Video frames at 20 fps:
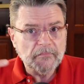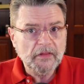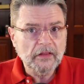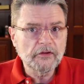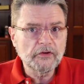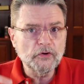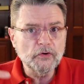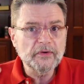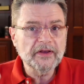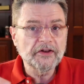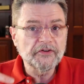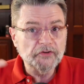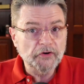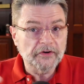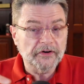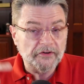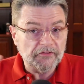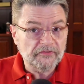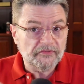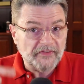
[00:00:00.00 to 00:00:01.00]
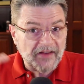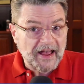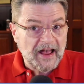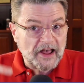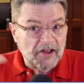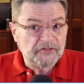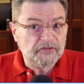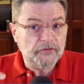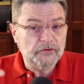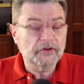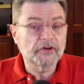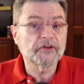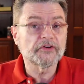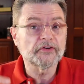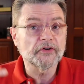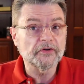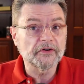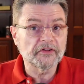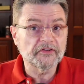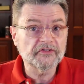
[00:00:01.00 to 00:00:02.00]
You can turn it fast or you can
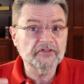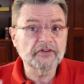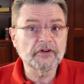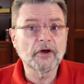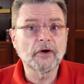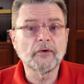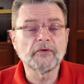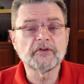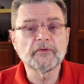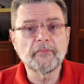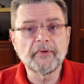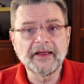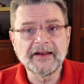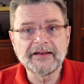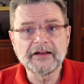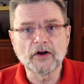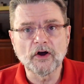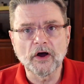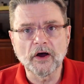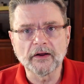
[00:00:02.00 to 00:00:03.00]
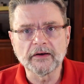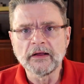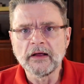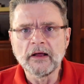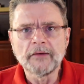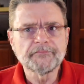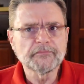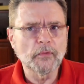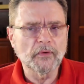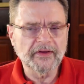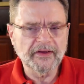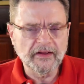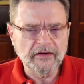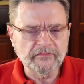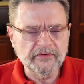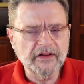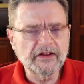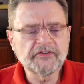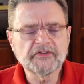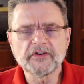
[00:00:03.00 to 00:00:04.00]
turn it slow depending on what kind of
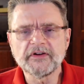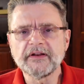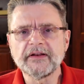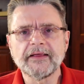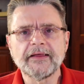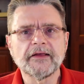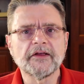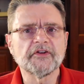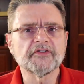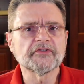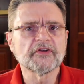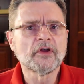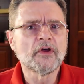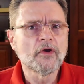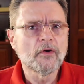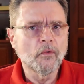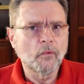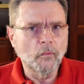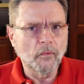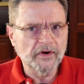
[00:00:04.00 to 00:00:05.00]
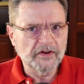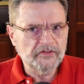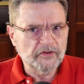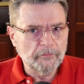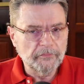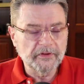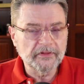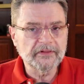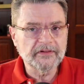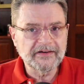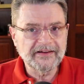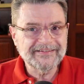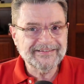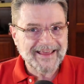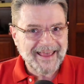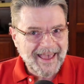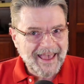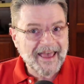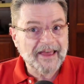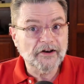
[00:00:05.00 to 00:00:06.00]
an engine it is, what its ability to
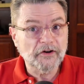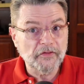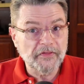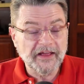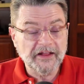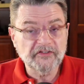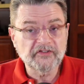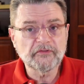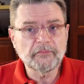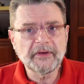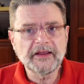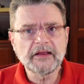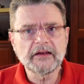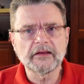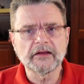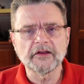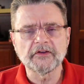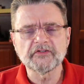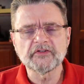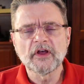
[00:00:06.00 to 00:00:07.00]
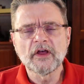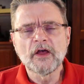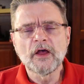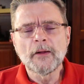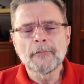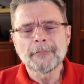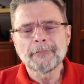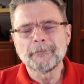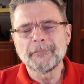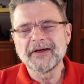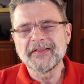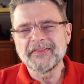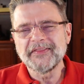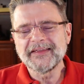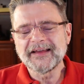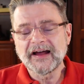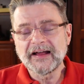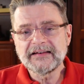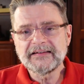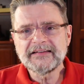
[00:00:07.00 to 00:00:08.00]
handle that speed is. But
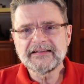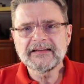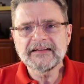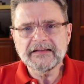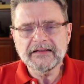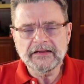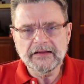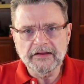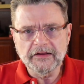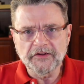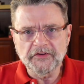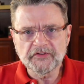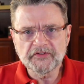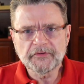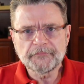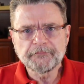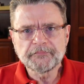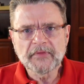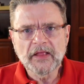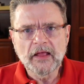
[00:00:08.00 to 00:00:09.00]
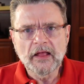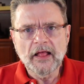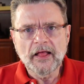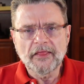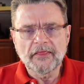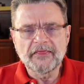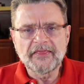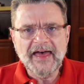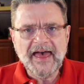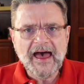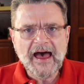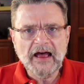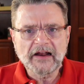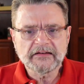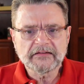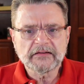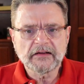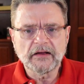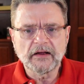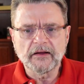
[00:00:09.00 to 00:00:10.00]
the idea is
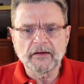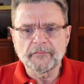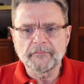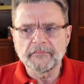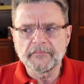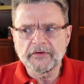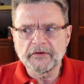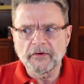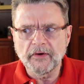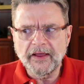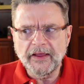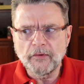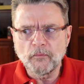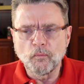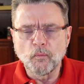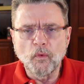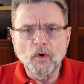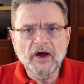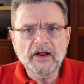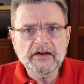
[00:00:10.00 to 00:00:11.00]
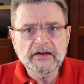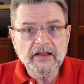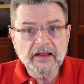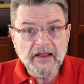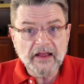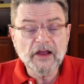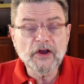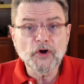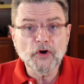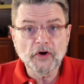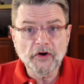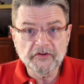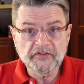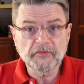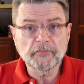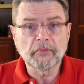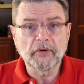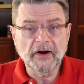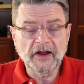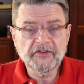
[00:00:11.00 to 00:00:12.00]
that um, you know a one gigahertz
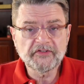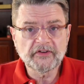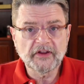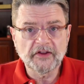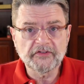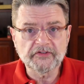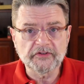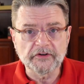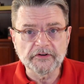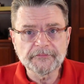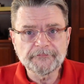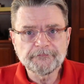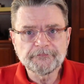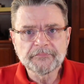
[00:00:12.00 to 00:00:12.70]
processor,